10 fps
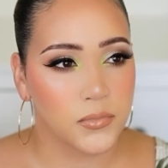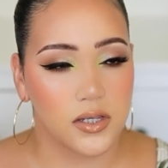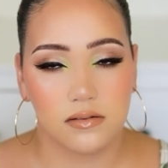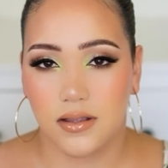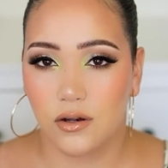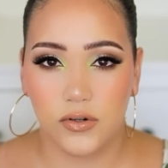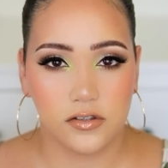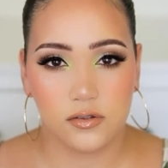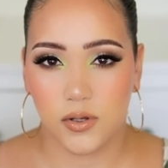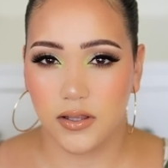It's not going
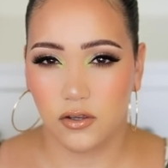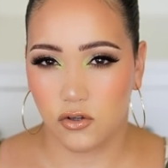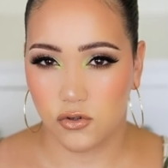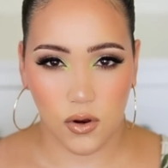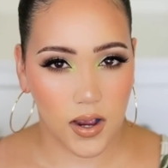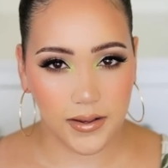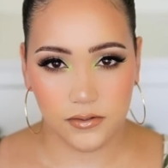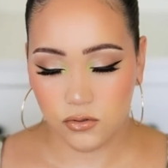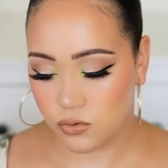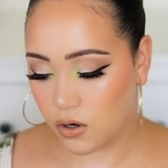to smell like you're trying
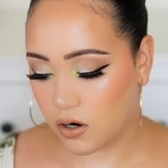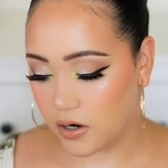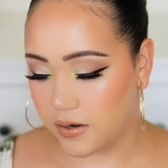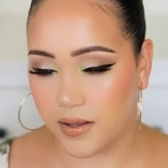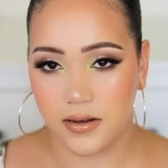too hard.